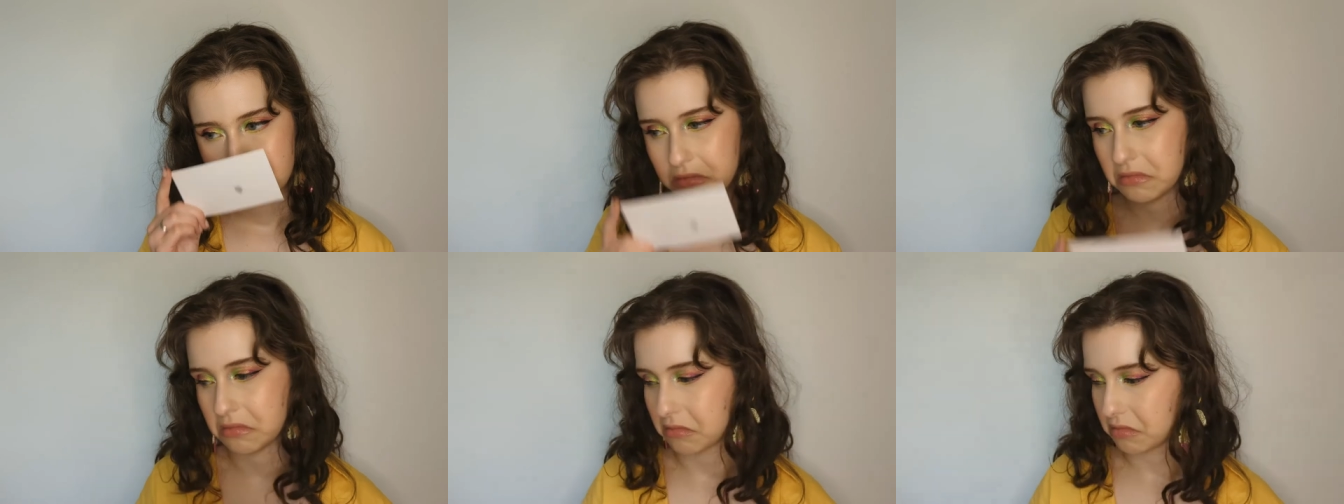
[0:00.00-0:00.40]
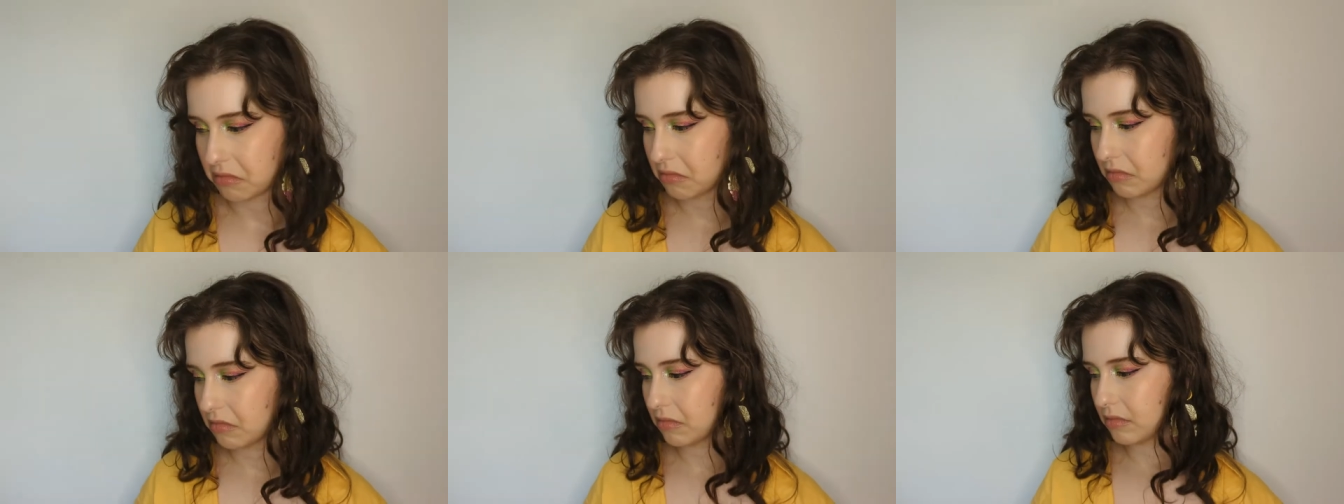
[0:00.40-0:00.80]
Hmm,
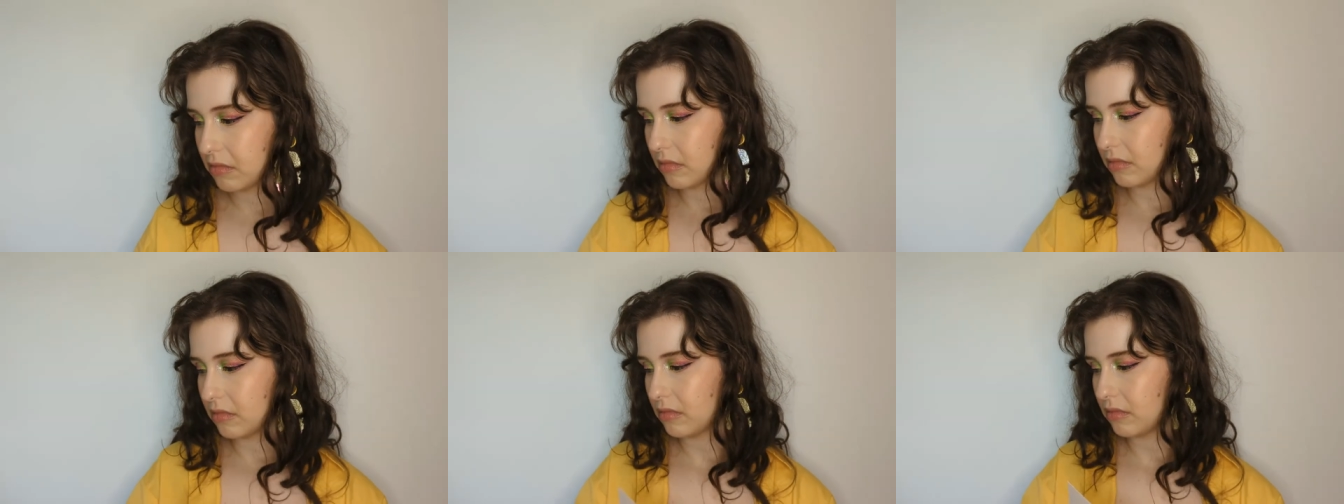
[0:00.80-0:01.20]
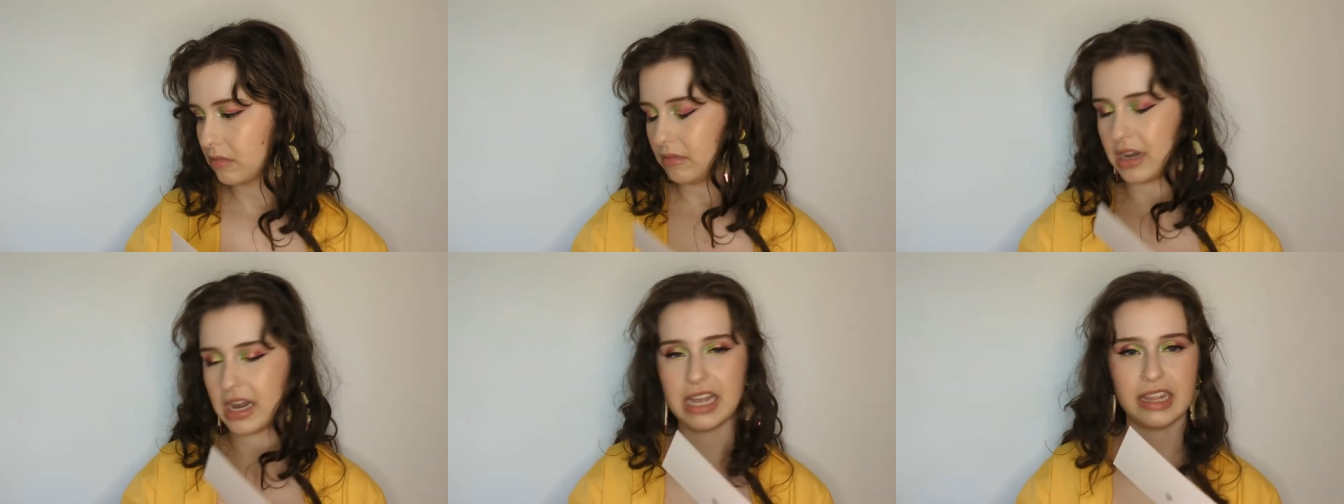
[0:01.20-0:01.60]

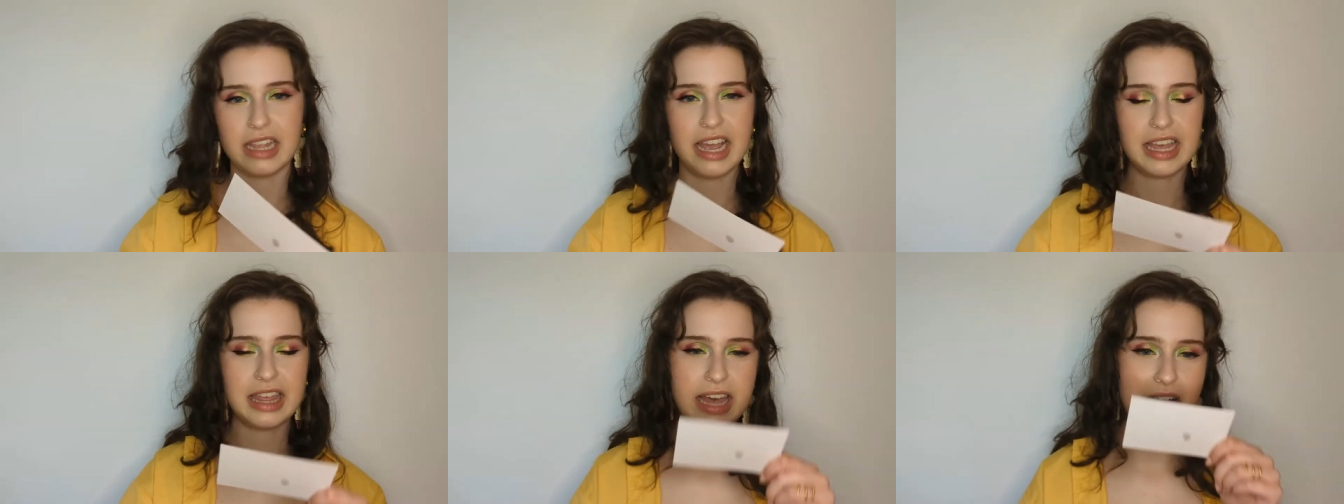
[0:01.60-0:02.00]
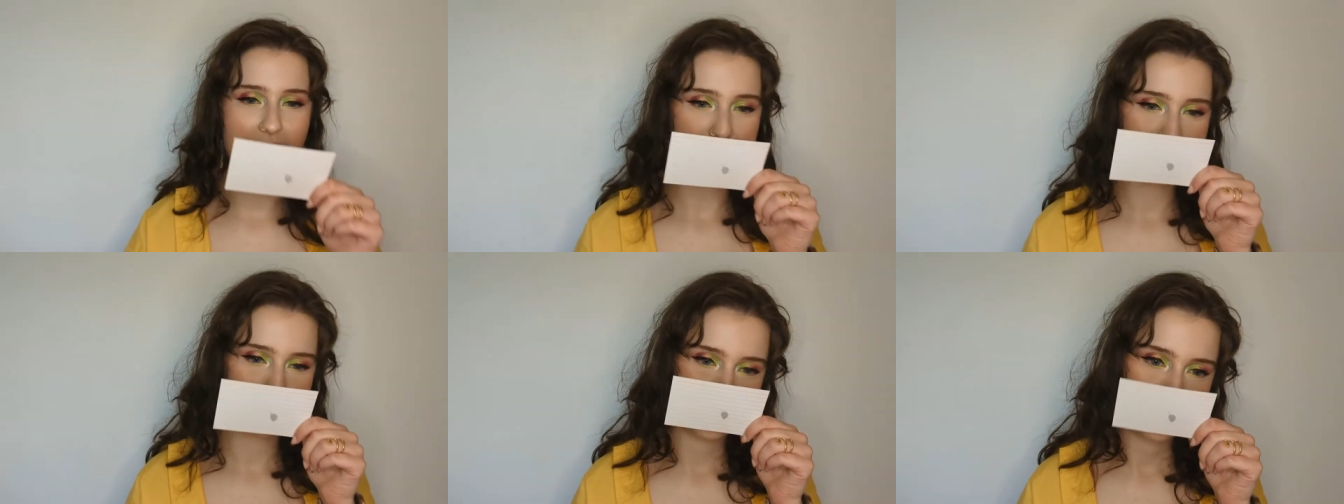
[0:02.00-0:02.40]
I like
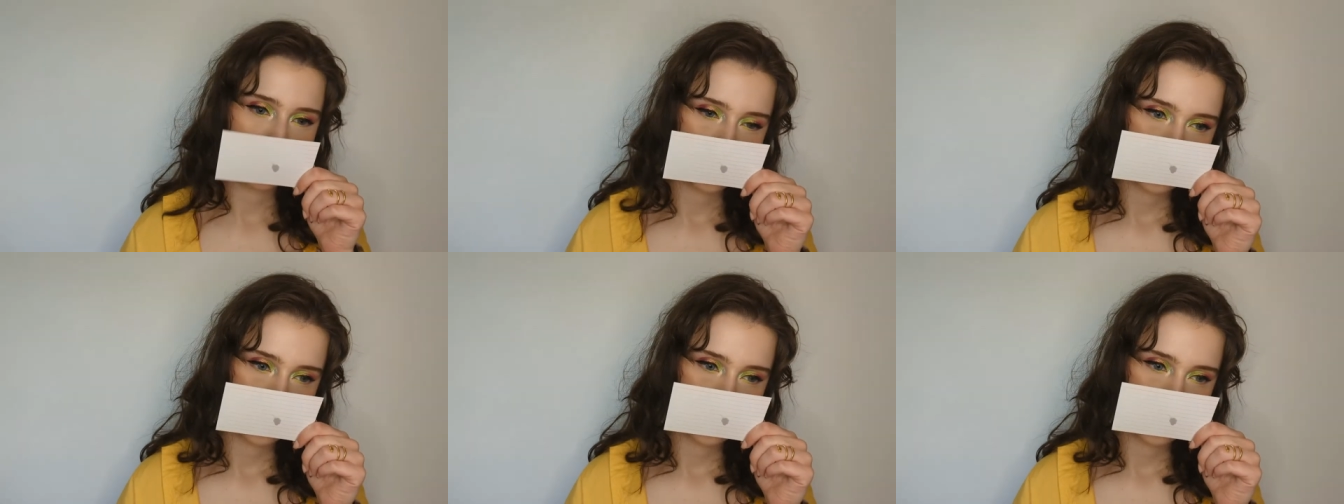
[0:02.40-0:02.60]
that.